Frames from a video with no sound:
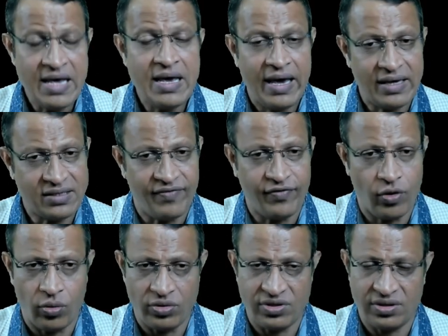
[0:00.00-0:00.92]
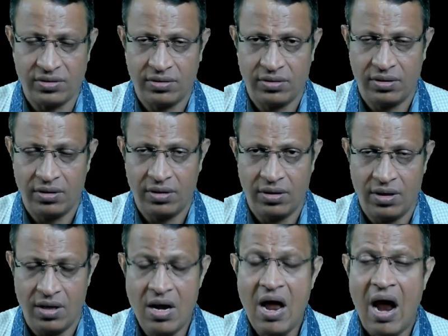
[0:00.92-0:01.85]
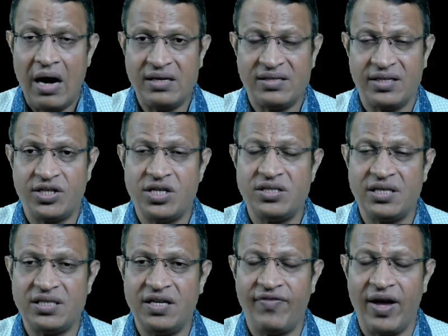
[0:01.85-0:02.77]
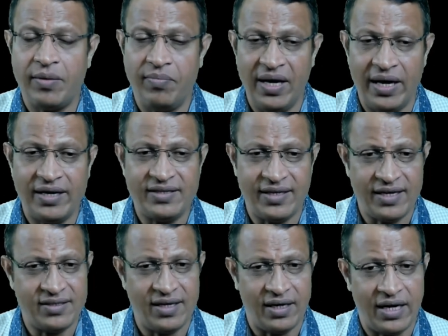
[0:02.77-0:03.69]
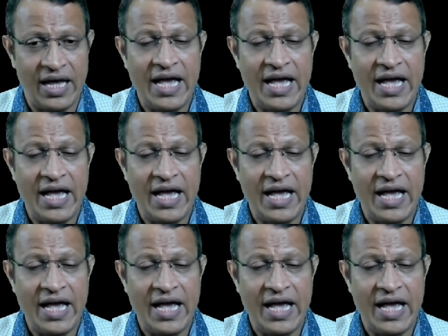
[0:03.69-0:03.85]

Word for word: Yes, of course. Under section 65b, it says that